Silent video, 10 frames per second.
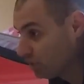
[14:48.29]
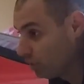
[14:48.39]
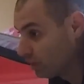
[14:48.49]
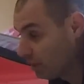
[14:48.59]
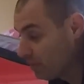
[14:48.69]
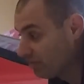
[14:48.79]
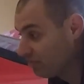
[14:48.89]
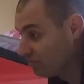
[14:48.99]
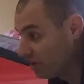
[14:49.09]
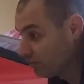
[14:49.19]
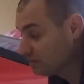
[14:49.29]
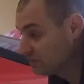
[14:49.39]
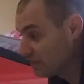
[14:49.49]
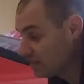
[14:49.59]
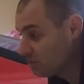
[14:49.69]
going up at a very
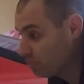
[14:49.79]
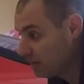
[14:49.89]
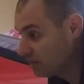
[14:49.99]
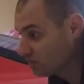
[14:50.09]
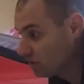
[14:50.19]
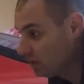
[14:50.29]
steady pace.